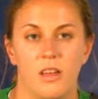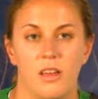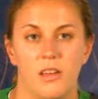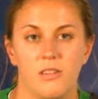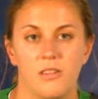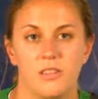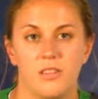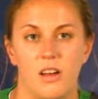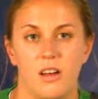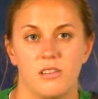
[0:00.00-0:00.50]

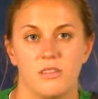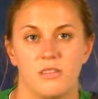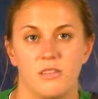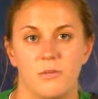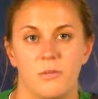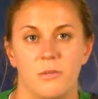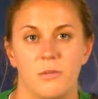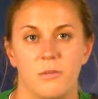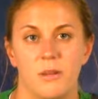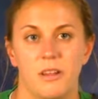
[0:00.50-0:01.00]
It was
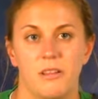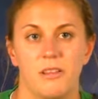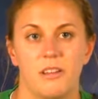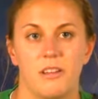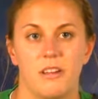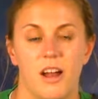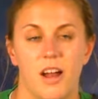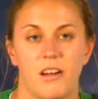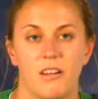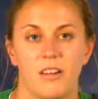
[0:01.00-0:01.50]
awesome. I mean, the
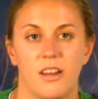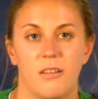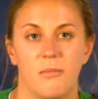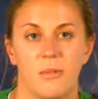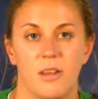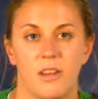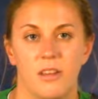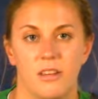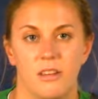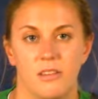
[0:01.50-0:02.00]
crowd gave
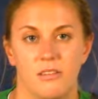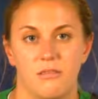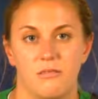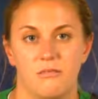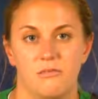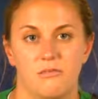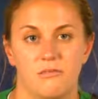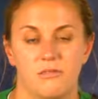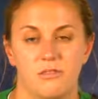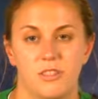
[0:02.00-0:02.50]
me a good
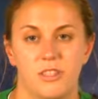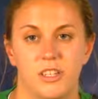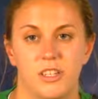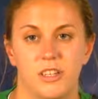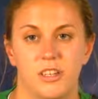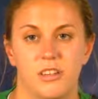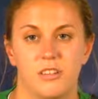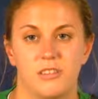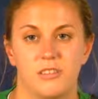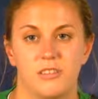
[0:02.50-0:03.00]

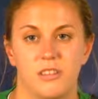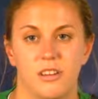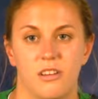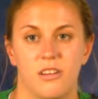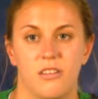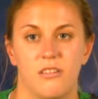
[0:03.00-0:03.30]
cheer, so